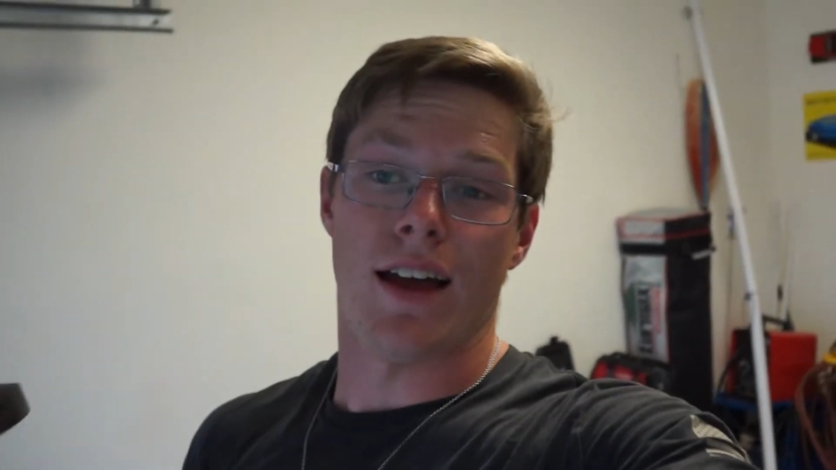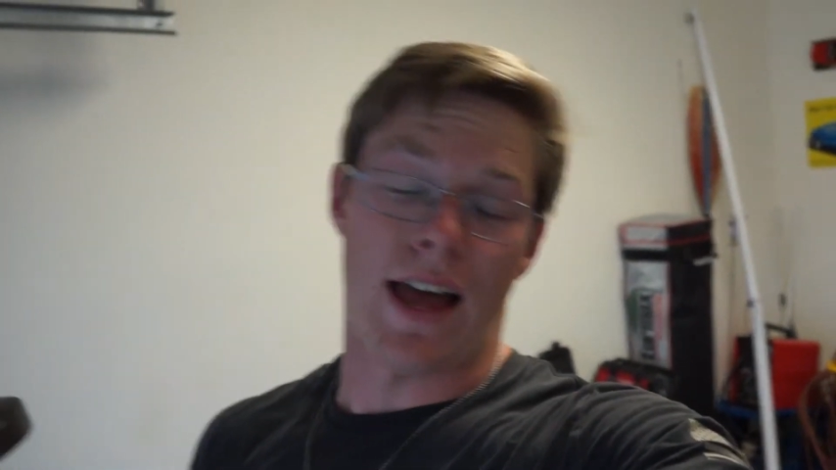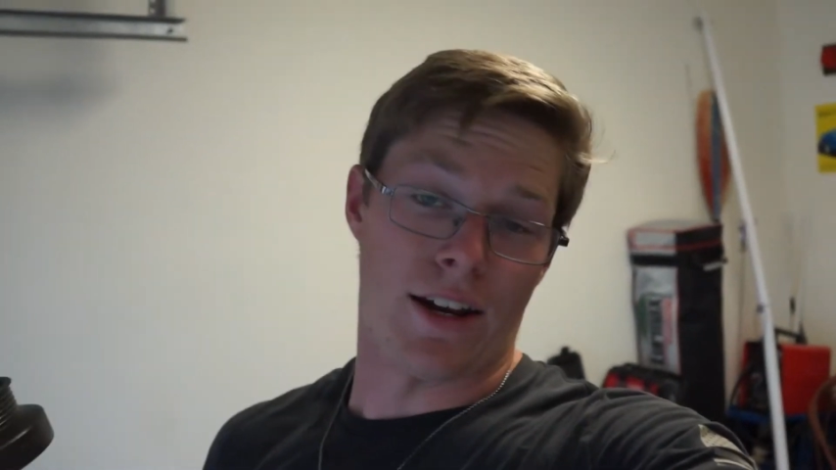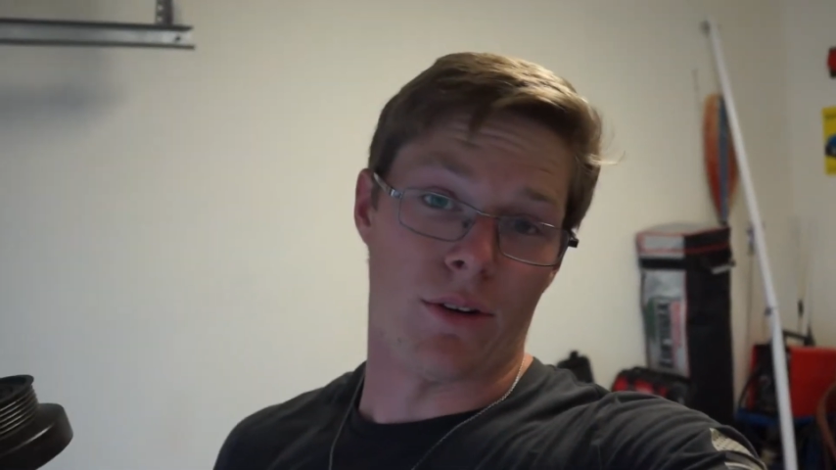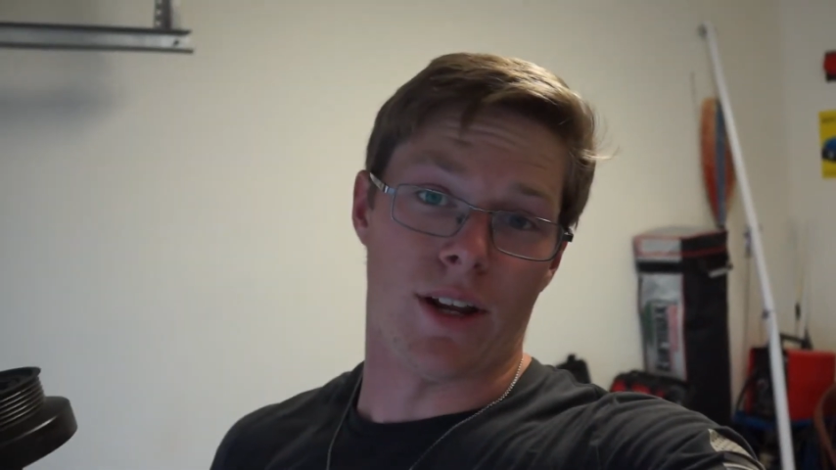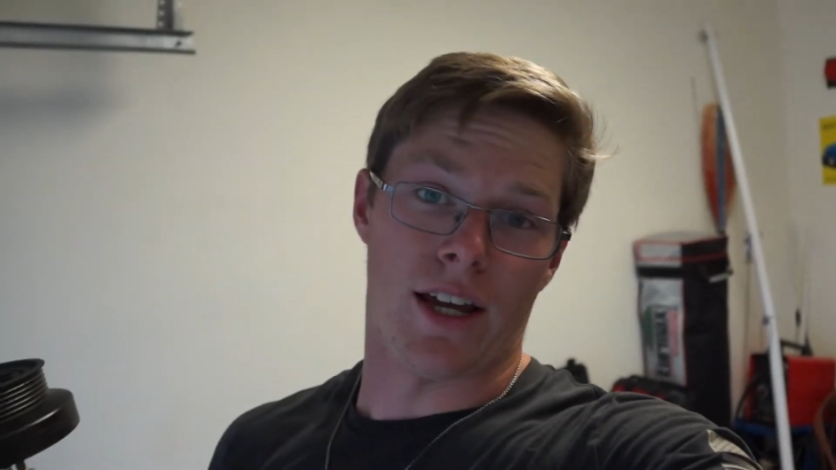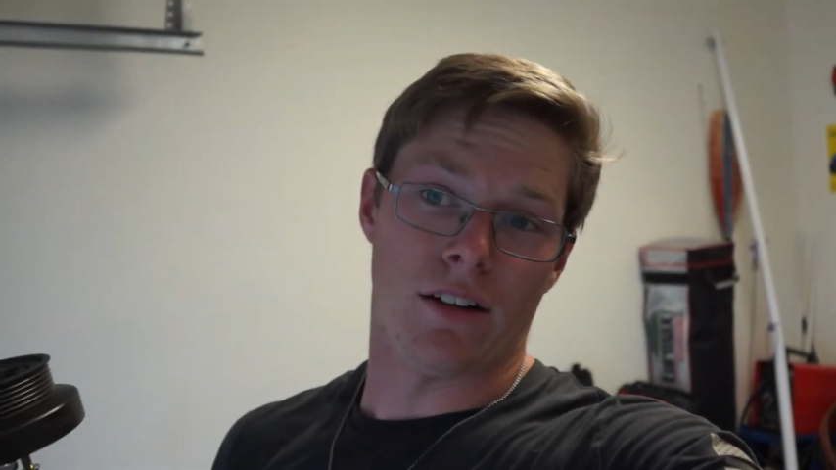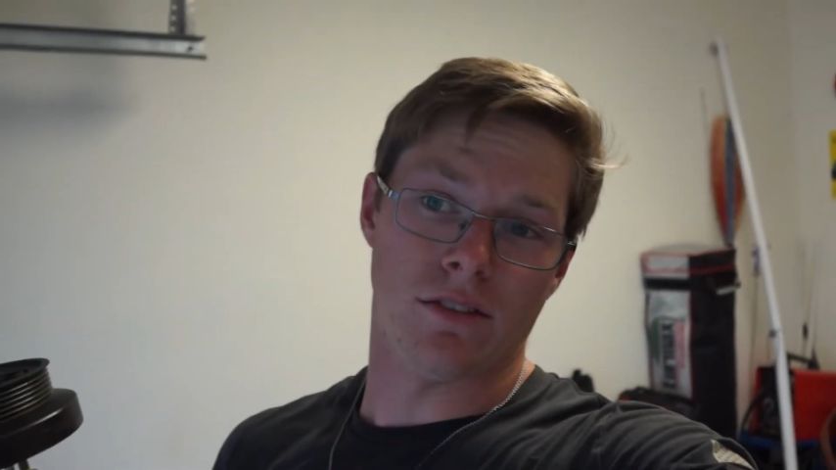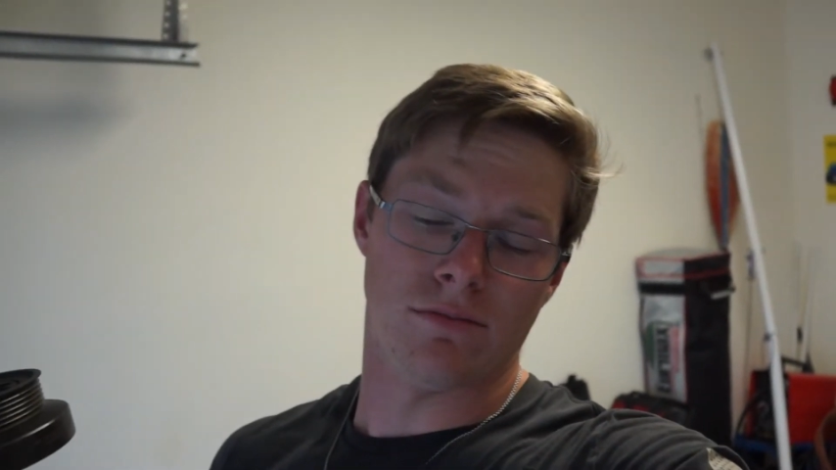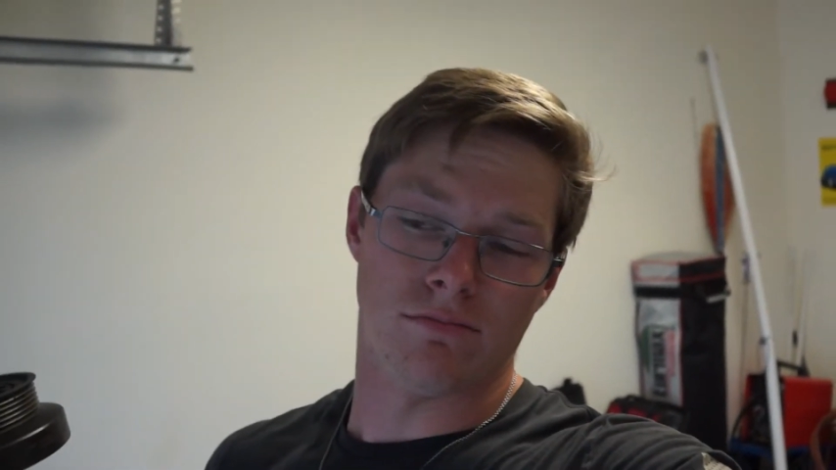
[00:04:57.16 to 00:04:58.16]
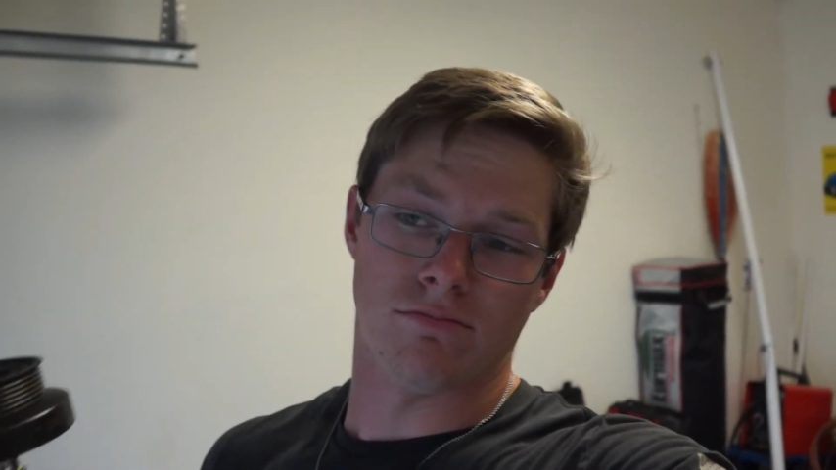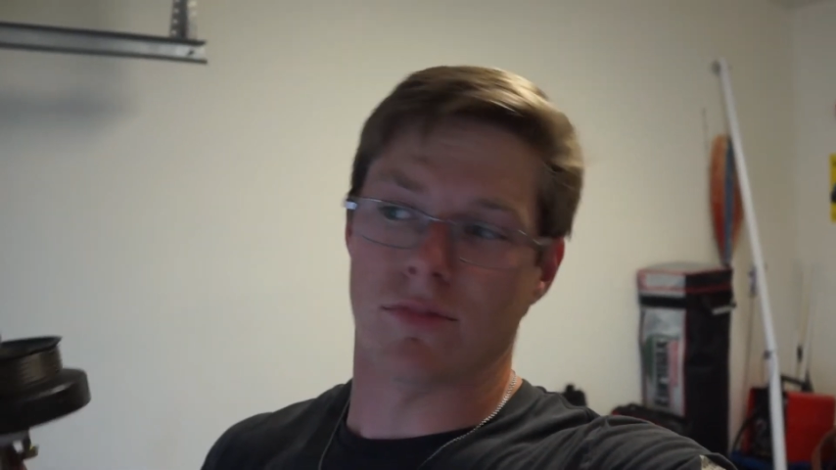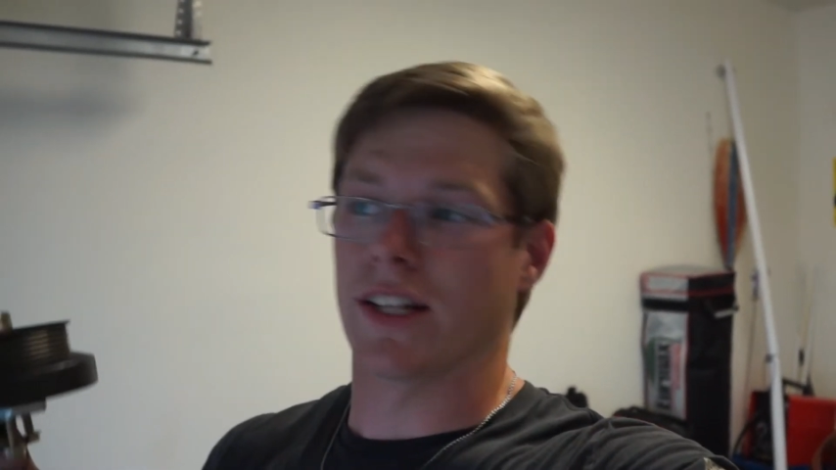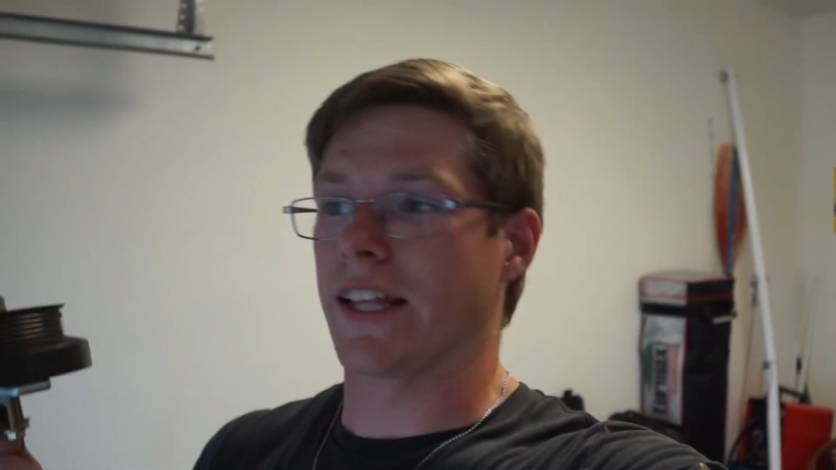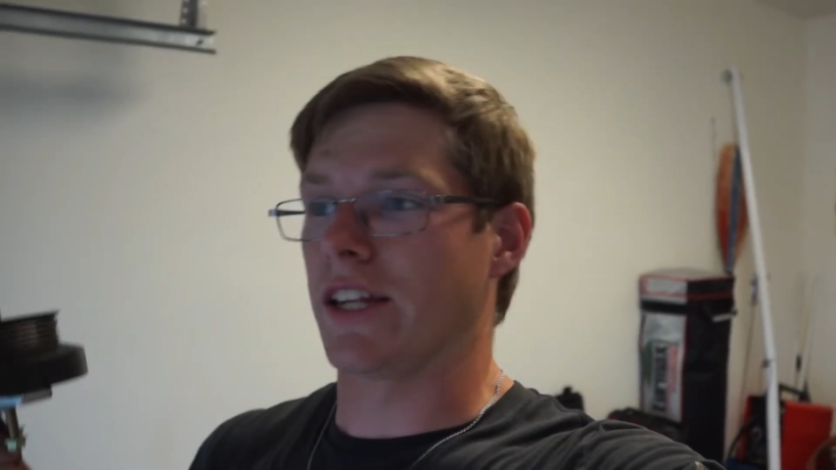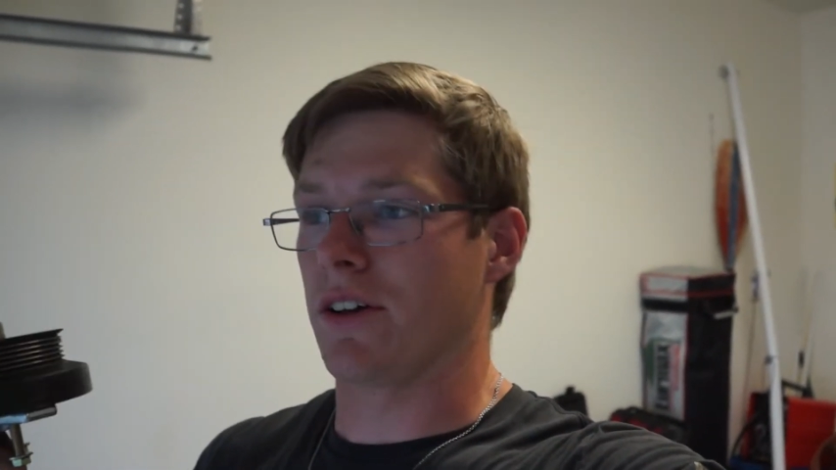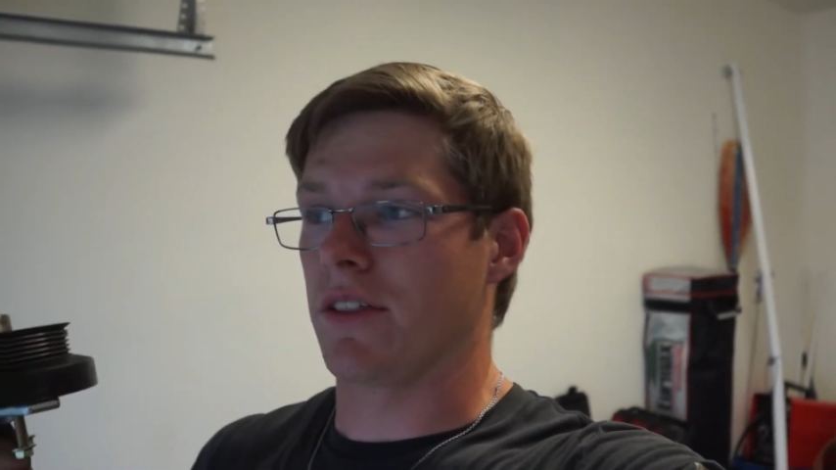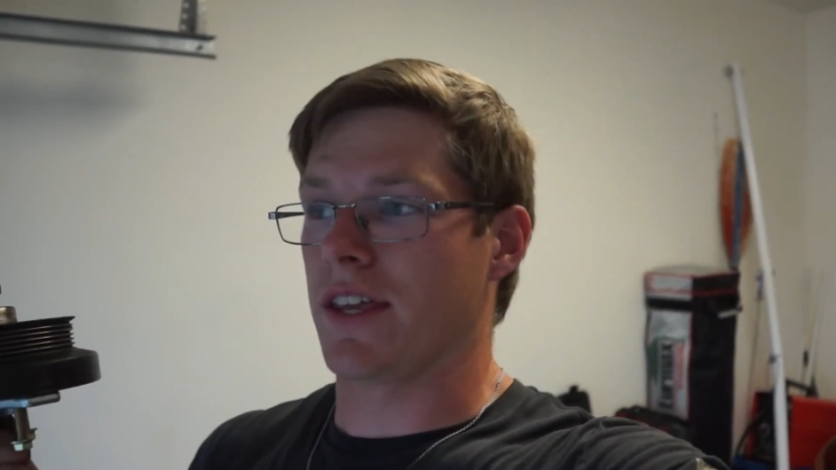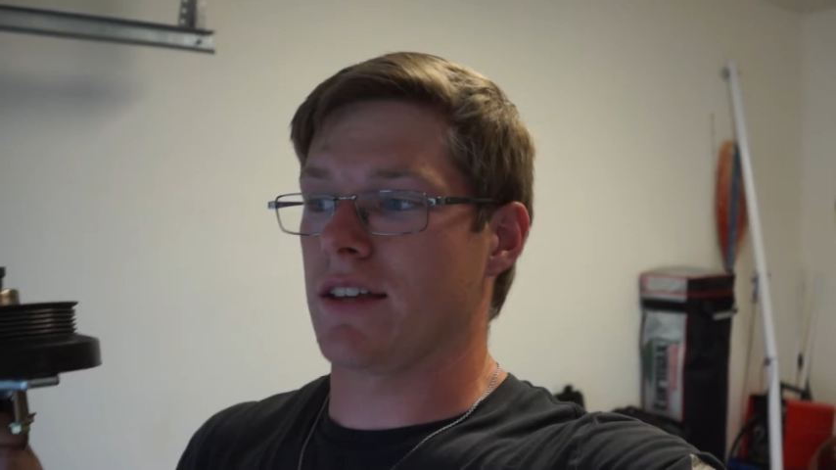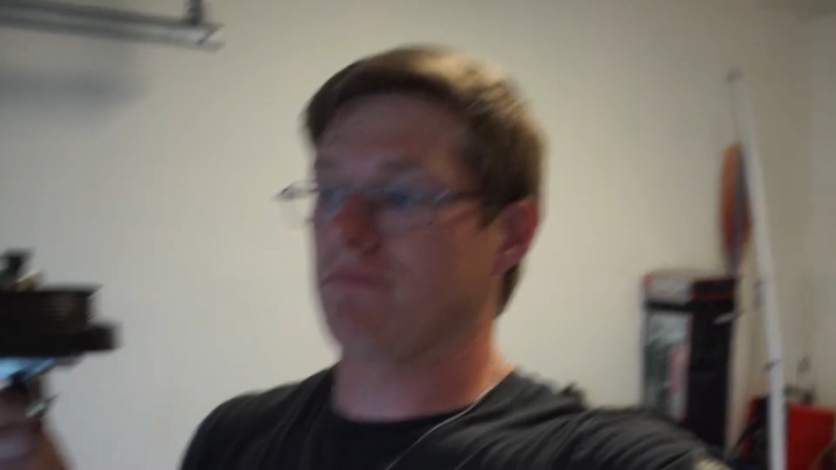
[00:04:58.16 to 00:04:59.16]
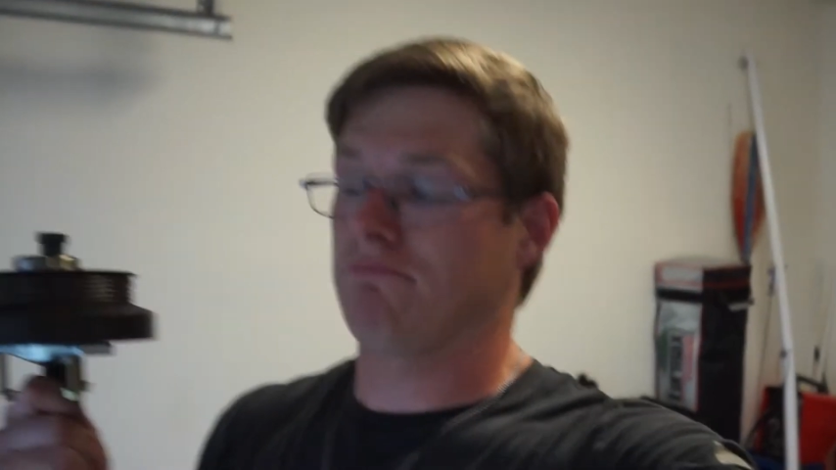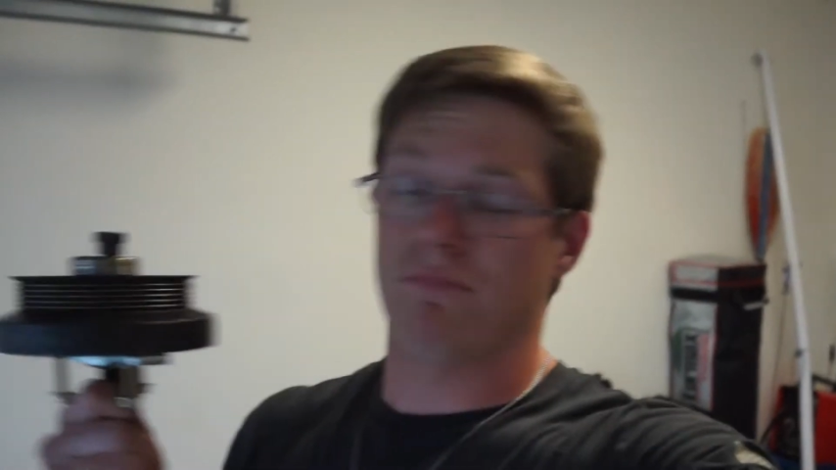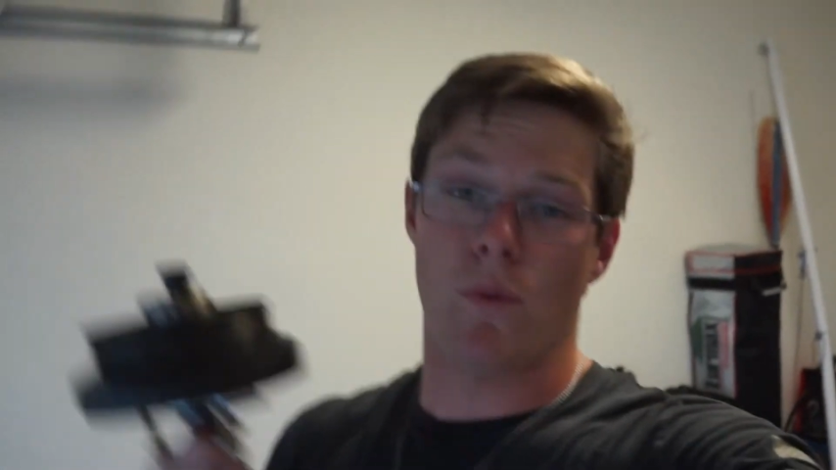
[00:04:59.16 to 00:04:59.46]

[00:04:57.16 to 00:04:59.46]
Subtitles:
I know now what I didn't know then,